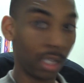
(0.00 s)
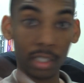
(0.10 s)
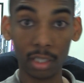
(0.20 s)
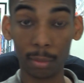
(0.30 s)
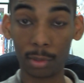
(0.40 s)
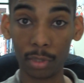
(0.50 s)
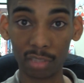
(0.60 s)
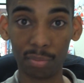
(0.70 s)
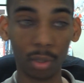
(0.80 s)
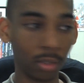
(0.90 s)
Then number 2
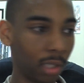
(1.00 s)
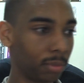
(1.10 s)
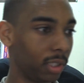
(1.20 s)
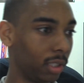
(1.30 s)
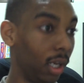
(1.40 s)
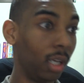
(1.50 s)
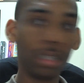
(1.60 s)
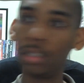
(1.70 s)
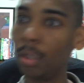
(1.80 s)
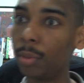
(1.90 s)
gets blown up. See,
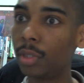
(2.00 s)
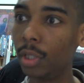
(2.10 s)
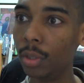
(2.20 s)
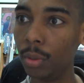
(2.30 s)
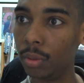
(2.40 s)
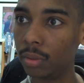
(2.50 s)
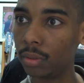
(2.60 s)
number 2.